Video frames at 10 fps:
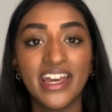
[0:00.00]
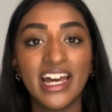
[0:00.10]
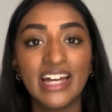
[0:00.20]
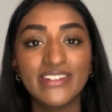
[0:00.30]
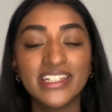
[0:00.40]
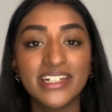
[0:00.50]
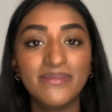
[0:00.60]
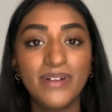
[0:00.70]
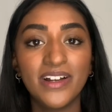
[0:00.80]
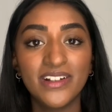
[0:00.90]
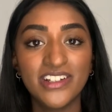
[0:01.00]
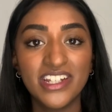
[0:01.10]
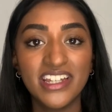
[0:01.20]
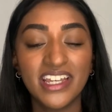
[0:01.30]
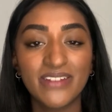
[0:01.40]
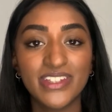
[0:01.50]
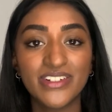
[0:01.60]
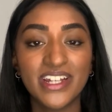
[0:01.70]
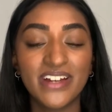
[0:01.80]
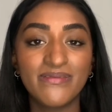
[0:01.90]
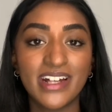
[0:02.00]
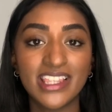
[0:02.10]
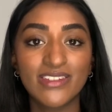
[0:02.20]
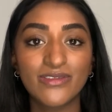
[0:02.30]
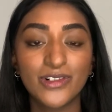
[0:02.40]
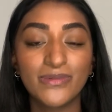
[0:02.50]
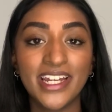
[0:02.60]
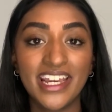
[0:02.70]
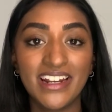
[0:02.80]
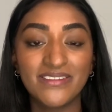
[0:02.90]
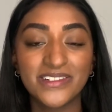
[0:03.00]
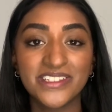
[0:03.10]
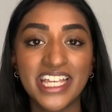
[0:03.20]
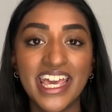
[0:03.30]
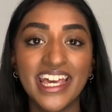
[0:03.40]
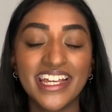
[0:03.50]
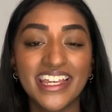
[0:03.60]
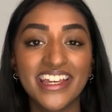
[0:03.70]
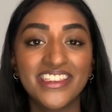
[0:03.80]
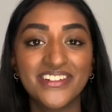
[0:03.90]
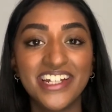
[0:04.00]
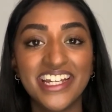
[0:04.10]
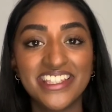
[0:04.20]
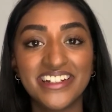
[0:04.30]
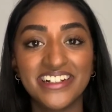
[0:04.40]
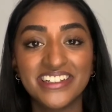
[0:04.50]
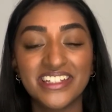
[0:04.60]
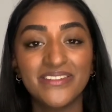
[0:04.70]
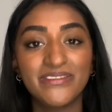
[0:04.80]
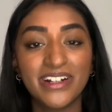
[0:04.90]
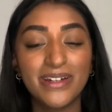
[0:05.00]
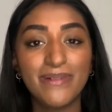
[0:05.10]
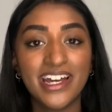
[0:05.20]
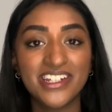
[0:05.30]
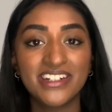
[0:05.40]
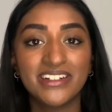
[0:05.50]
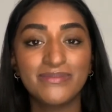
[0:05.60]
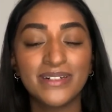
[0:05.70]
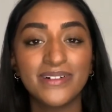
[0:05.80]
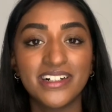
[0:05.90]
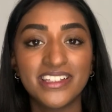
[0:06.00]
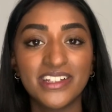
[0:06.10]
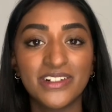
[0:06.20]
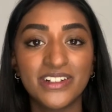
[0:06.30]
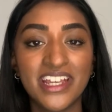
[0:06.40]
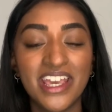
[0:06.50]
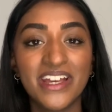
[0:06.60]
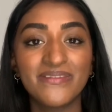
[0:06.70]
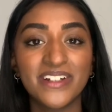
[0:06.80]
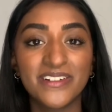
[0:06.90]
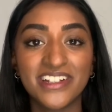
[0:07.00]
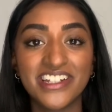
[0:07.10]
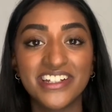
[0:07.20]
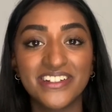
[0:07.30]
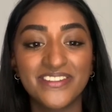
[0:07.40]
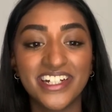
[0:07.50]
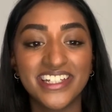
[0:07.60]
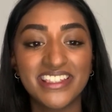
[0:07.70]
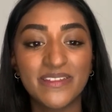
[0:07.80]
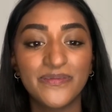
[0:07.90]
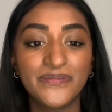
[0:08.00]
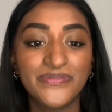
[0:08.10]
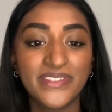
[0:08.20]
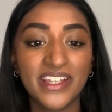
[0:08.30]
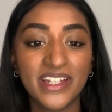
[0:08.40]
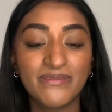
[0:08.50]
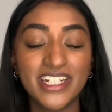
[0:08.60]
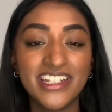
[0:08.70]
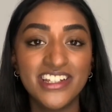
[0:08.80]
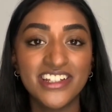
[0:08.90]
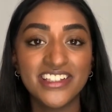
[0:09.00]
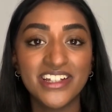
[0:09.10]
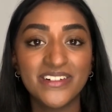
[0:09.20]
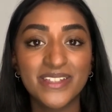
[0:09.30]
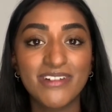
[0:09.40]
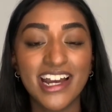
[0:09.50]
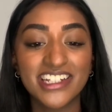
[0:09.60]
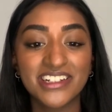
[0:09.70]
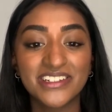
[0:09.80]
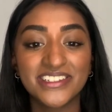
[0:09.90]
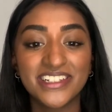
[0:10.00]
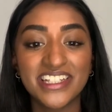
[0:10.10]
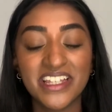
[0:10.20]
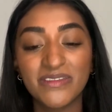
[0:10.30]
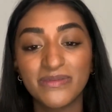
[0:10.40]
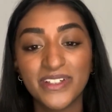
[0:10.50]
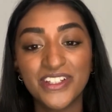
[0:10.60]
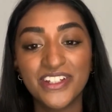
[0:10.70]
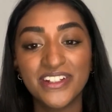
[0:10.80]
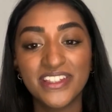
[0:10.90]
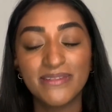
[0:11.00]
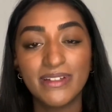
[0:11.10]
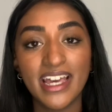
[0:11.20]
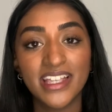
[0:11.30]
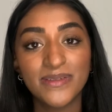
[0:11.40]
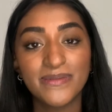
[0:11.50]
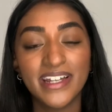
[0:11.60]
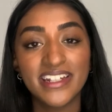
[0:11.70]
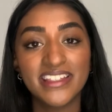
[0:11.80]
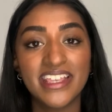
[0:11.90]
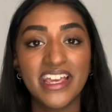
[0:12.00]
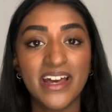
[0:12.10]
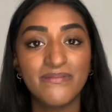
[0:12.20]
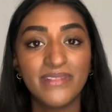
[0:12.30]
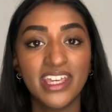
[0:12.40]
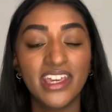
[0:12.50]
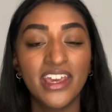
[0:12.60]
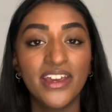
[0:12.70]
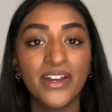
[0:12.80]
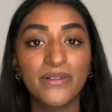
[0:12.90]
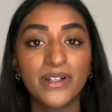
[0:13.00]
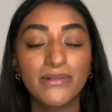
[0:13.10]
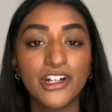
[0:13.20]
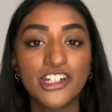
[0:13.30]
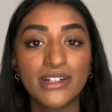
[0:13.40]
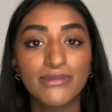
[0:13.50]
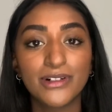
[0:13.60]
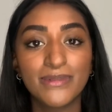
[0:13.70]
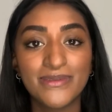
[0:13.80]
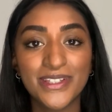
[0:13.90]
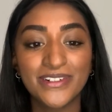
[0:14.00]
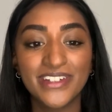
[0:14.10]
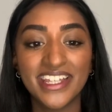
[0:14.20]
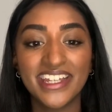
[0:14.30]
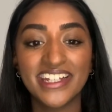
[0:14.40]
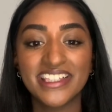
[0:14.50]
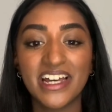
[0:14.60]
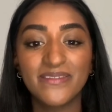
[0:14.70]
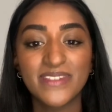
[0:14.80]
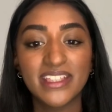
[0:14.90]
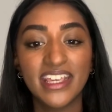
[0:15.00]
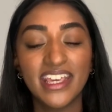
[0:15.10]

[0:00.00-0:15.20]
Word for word: Having done biology, chemistry and maths for my A-levels and getting three A stars, I'm very passionate about passing on my knowledge and advice. My teaching style is practical as I want my students to be as prepared as they can be when approaching problem solving in exams.